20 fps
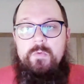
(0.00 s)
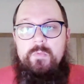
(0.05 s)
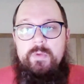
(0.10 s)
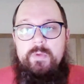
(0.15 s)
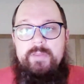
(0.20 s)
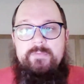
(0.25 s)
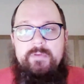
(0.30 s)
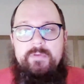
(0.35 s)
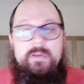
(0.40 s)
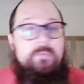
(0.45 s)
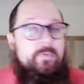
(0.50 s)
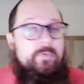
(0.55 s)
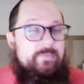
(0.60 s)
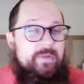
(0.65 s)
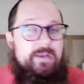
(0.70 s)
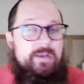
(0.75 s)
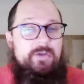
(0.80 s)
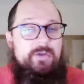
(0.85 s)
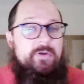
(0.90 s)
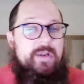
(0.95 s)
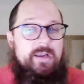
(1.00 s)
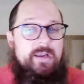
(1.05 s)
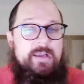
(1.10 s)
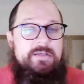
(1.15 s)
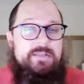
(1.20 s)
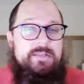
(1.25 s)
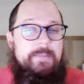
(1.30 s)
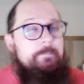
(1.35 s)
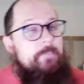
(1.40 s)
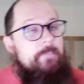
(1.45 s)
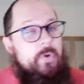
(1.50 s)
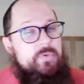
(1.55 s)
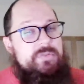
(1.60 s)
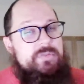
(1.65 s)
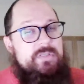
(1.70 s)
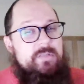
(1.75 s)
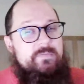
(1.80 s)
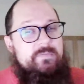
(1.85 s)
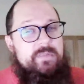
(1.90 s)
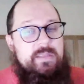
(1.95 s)
We've integrated actually
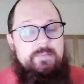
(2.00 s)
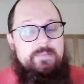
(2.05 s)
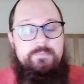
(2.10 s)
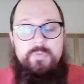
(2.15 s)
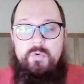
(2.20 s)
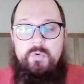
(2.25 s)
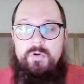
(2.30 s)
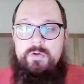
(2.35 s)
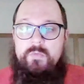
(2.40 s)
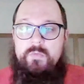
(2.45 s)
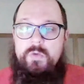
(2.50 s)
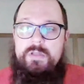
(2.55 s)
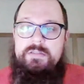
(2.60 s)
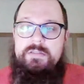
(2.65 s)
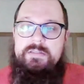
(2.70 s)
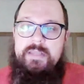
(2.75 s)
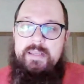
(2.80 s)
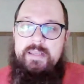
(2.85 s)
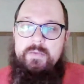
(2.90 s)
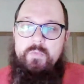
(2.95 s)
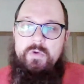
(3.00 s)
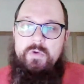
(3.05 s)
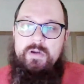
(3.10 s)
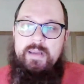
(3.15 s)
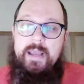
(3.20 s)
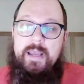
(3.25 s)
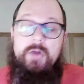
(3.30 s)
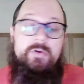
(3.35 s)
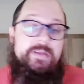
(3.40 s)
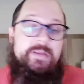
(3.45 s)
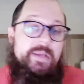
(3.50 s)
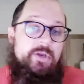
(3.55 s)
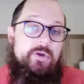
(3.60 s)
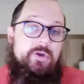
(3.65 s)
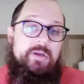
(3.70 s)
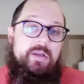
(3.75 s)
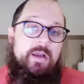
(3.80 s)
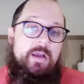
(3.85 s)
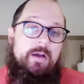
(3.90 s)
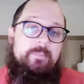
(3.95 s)
most of the important ones, and we're now
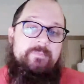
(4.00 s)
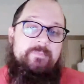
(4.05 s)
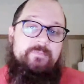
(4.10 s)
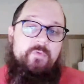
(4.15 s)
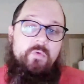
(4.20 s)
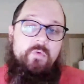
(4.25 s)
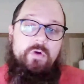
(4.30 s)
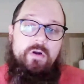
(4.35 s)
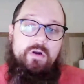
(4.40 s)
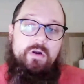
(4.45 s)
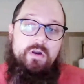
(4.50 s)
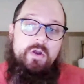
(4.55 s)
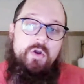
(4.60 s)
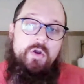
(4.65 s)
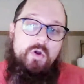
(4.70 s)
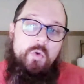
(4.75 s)
gearing up for